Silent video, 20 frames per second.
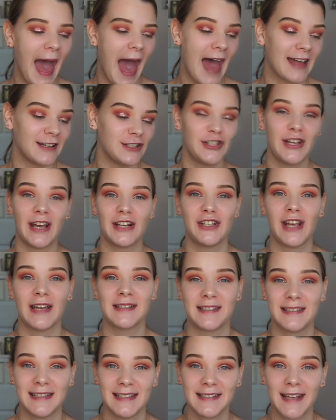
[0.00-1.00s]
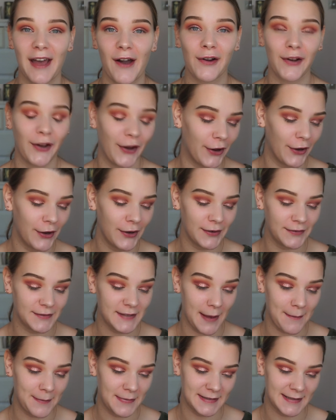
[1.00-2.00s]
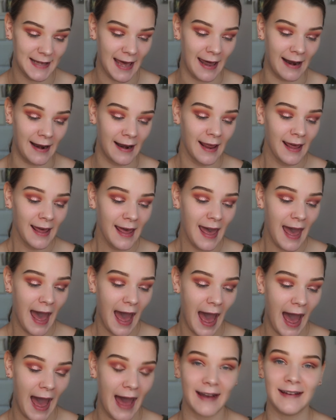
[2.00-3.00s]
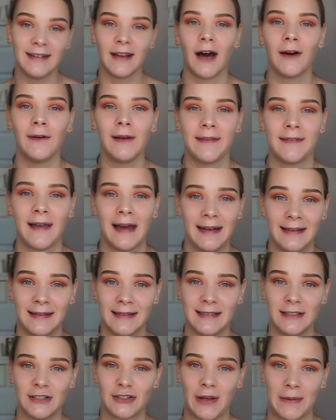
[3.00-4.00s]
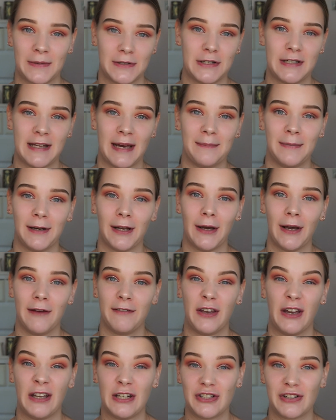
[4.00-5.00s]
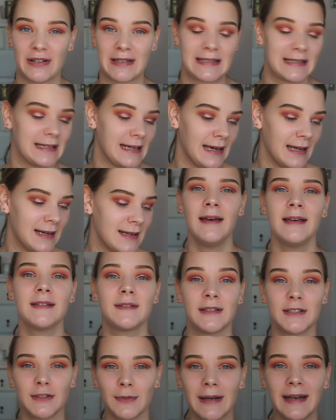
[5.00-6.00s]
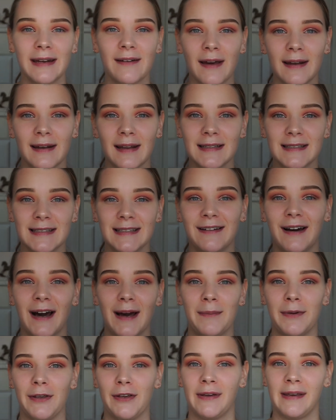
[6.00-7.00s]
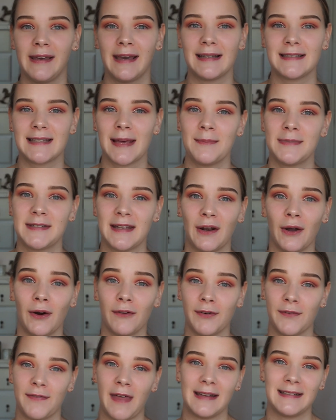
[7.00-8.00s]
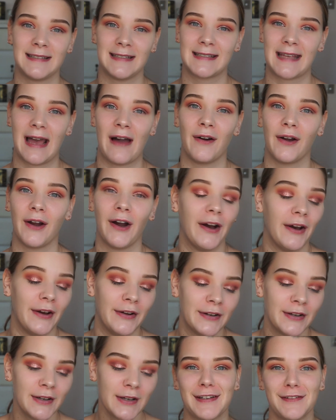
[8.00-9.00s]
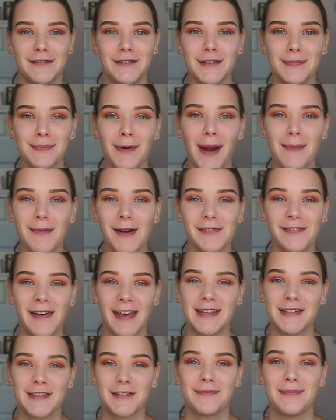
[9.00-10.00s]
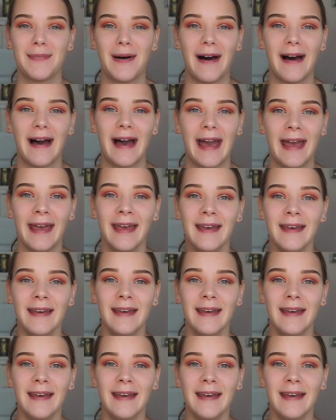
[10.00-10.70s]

and she actually has a discount code of 10%, and I'll link that in the description down below if you're interested. So it's $29.99, but you can get 10% off with that discount code. So I've just primed my face with my